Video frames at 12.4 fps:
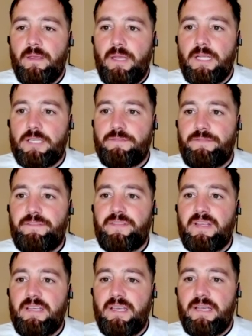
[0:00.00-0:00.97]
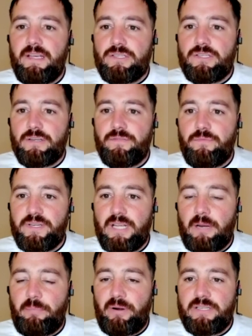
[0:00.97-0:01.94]
It's 50 years we're
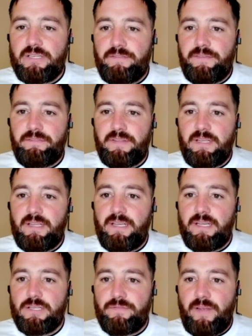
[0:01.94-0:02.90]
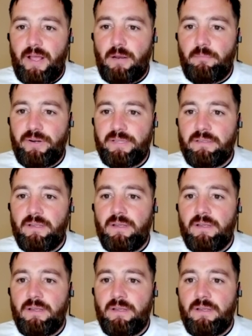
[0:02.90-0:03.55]
celebrating 50 years of Helmarit,